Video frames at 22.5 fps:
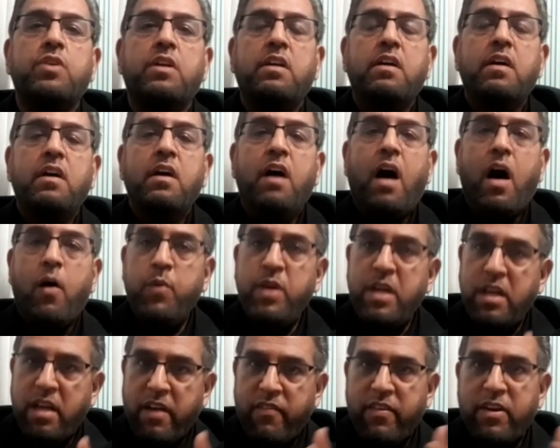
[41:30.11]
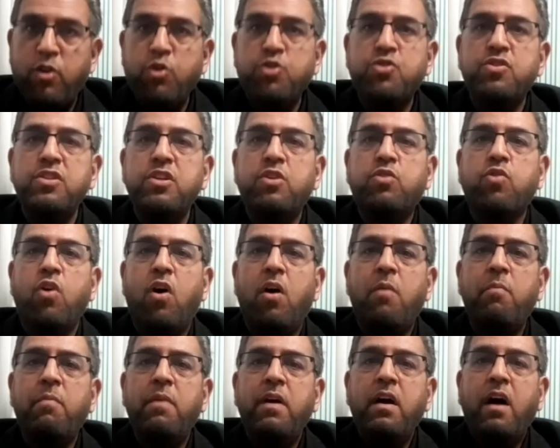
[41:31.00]
Are we a revolutionary corps?
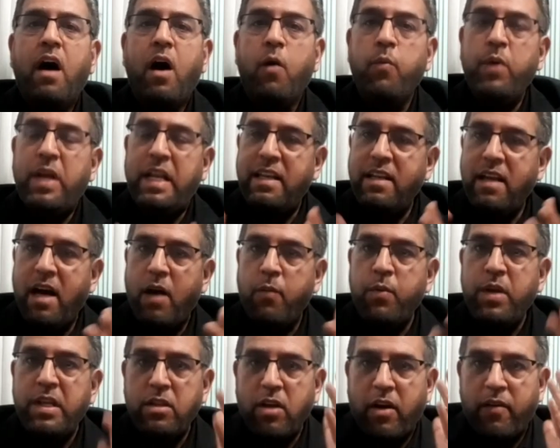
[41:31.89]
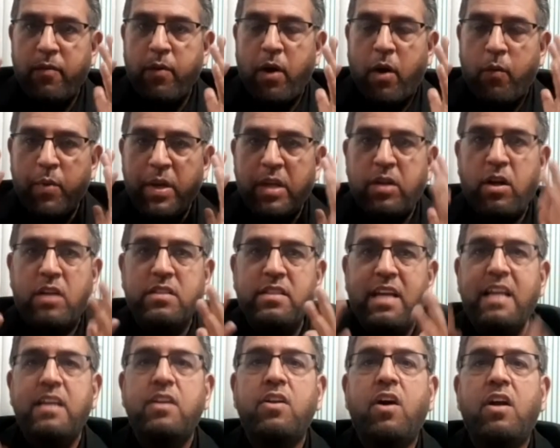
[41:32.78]
Are we, are we, are we got that
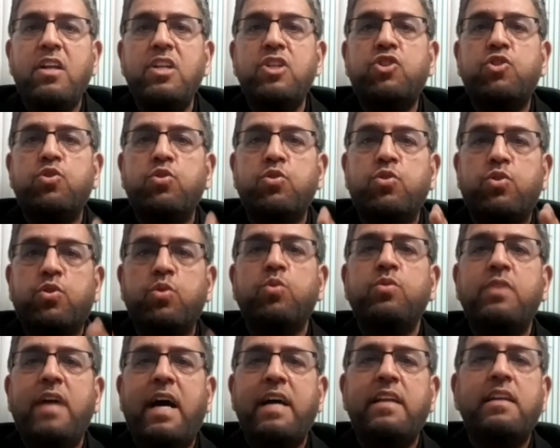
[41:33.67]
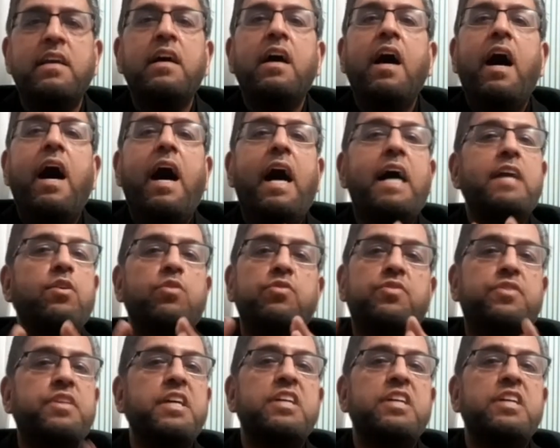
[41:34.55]
knowledge to do that? Mm. I don't think so.